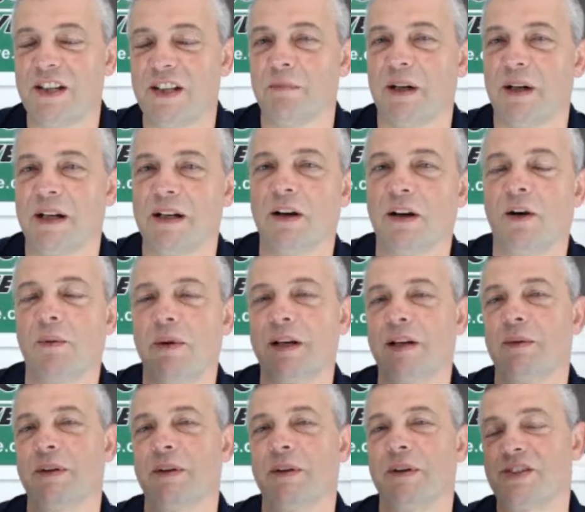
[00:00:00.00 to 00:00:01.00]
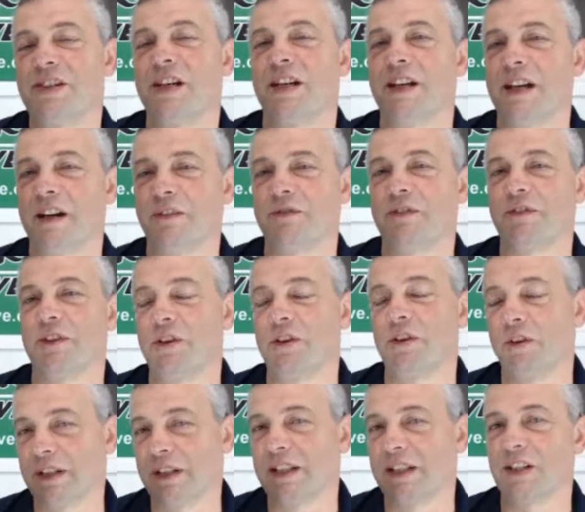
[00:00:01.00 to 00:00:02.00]
but we could see enough to know
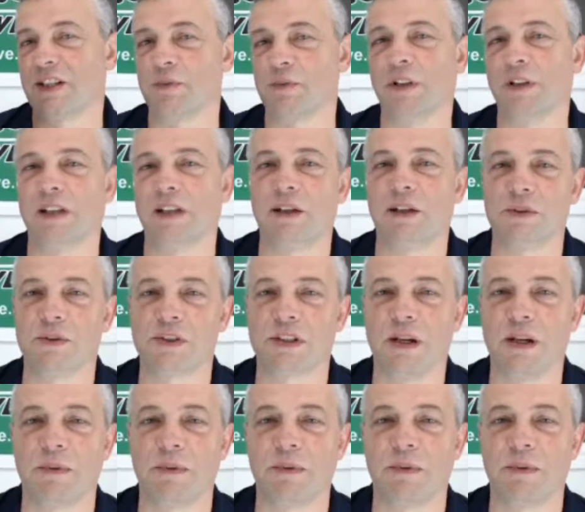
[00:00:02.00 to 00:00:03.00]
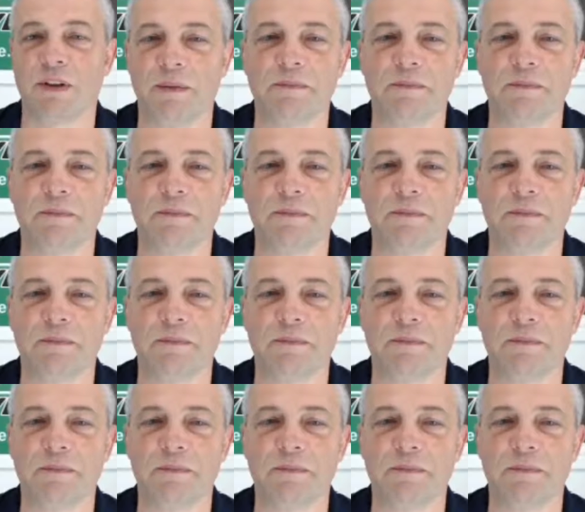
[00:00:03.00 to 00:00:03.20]
that that's where the leak was coming from.